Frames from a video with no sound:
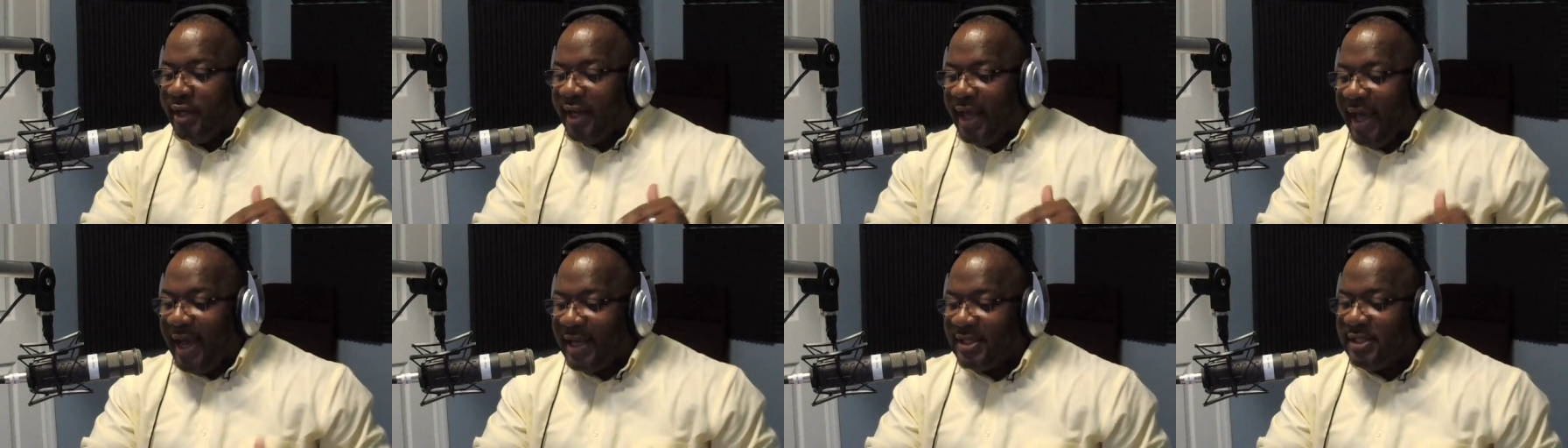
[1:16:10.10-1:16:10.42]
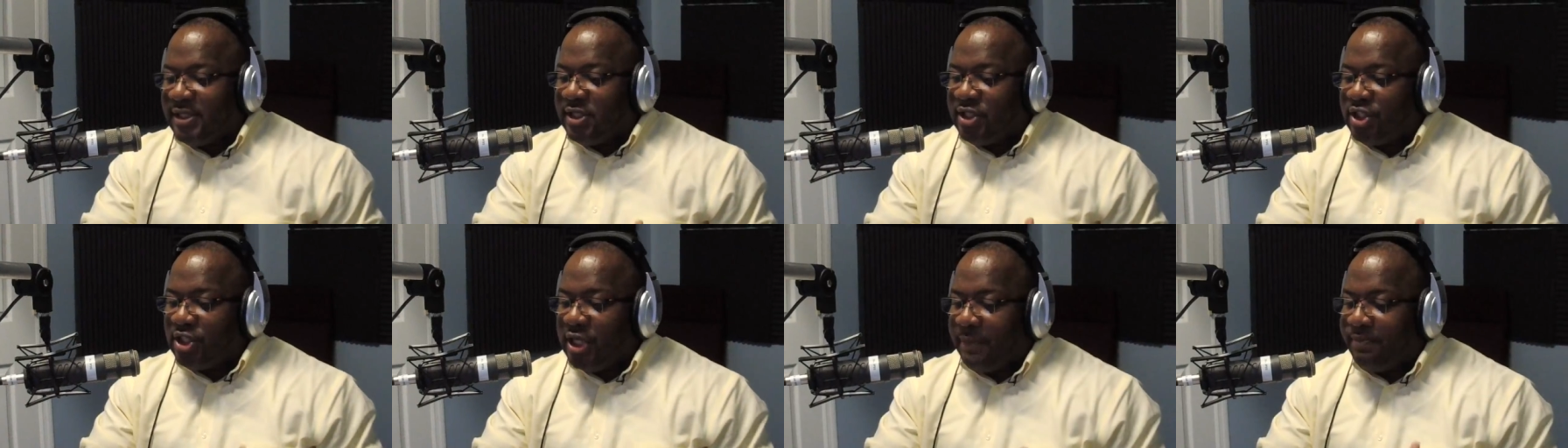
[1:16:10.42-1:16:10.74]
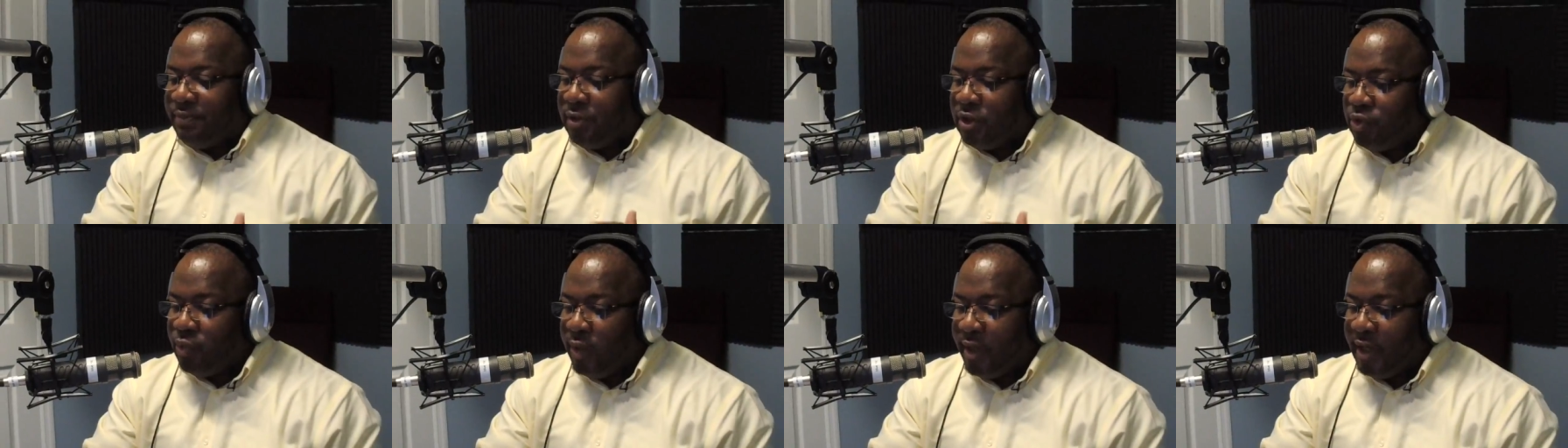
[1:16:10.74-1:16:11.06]
in Exodus
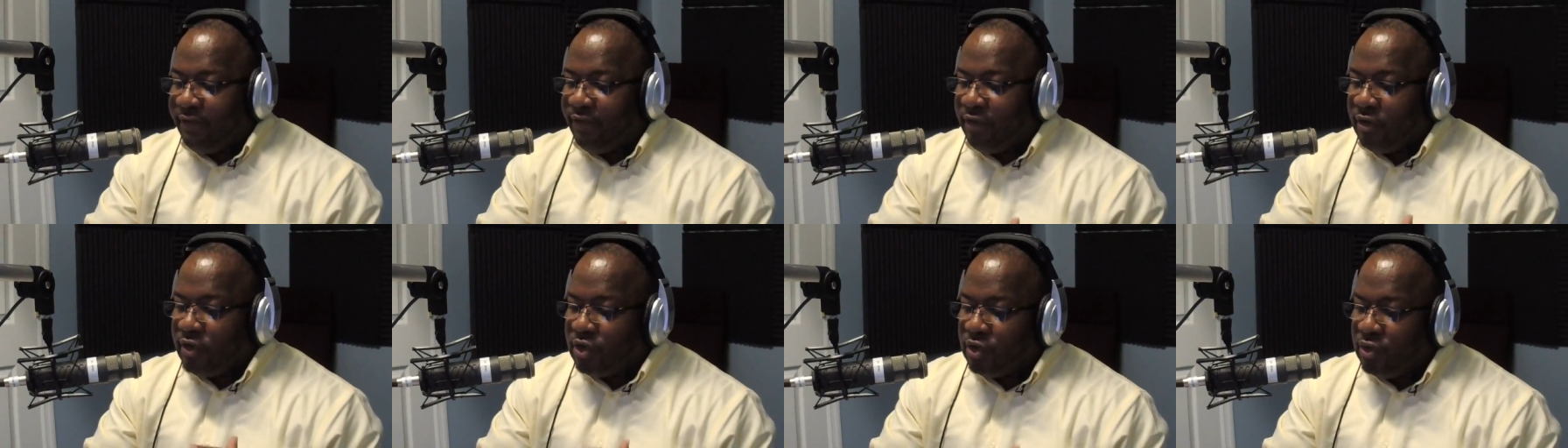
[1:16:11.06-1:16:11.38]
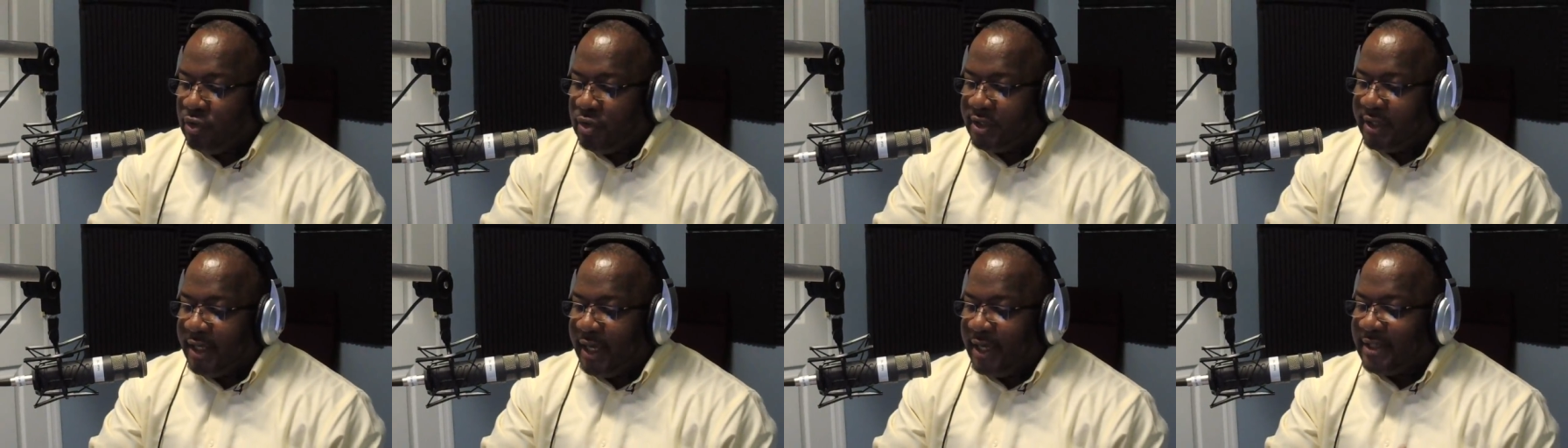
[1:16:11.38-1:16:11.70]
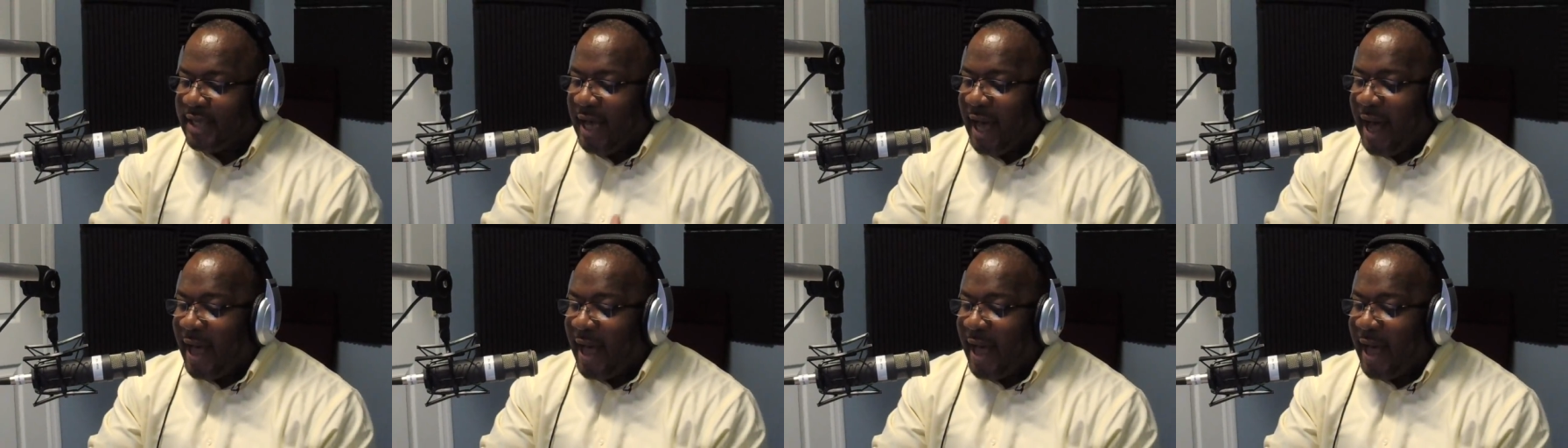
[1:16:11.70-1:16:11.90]
chapter 20, verse 2 says,